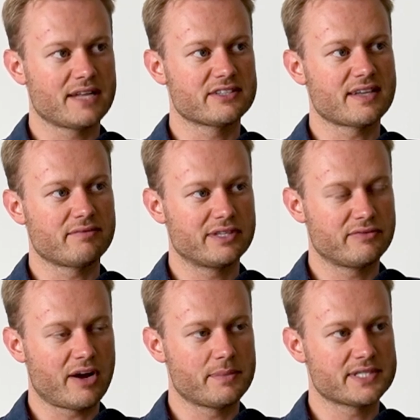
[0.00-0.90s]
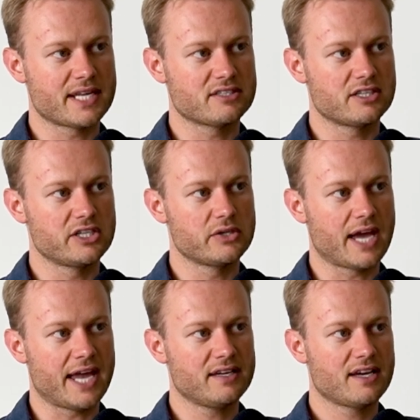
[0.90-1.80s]
And 75% to the
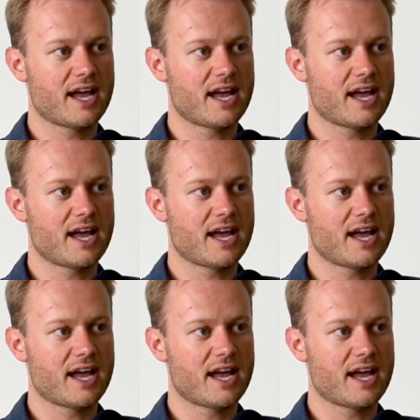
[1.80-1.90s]
UK,